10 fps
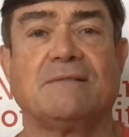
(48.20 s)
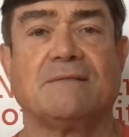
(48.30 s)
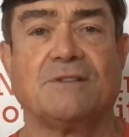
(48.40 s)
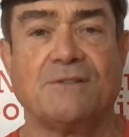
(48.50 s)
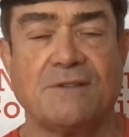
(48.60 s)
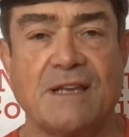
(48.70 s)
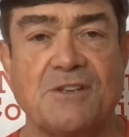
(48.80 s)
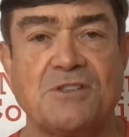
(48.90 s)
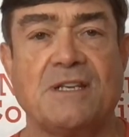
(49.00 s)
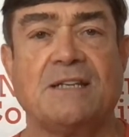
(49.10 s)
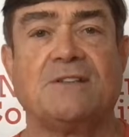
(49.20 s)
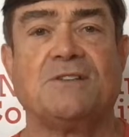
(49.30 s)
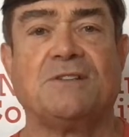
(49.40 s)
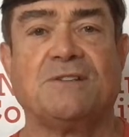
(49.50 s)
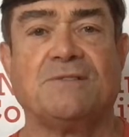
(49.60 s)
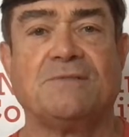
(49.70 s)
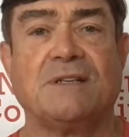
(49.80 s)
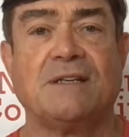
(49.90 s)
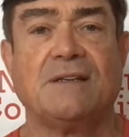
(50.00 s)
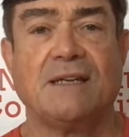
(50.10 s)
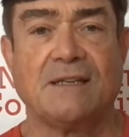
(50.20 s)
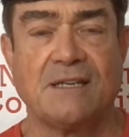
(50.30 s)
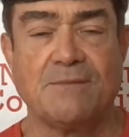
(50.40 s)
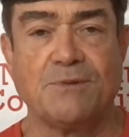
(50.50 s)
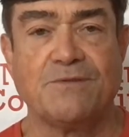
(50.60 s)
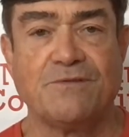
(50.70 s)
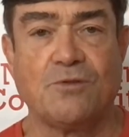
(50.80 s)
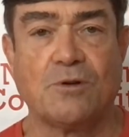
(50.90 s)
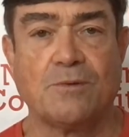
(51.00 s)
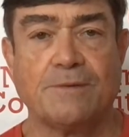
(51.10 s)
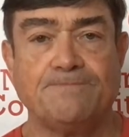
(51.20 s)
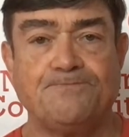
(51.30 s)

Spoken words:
Do the things you need to do and keep moving forward.